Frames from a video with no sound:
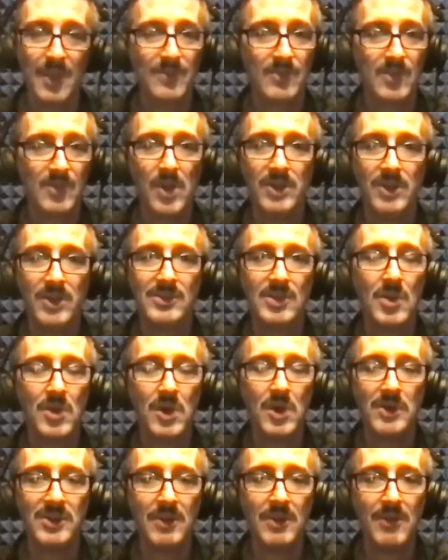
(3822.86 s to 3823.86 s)
As long as the
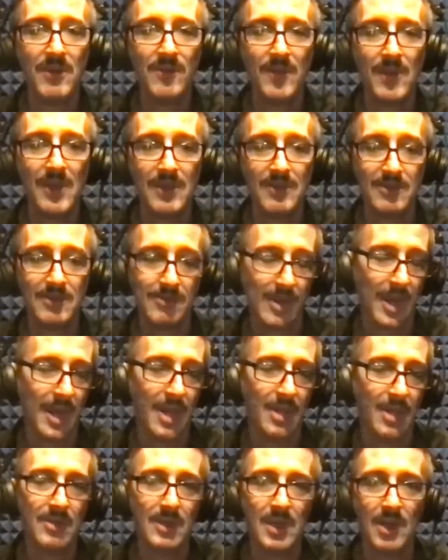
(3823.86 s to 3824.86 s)
horn's on my face,
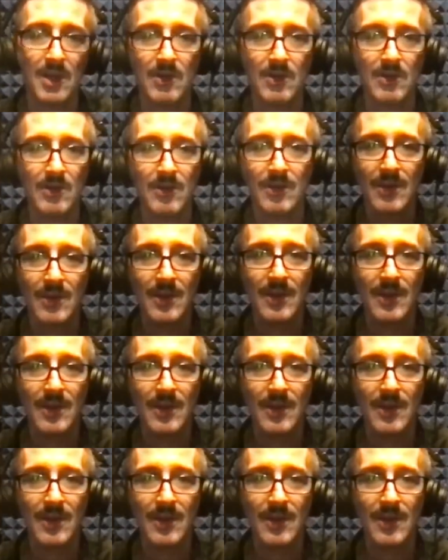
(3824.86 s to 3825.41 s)
I don't care.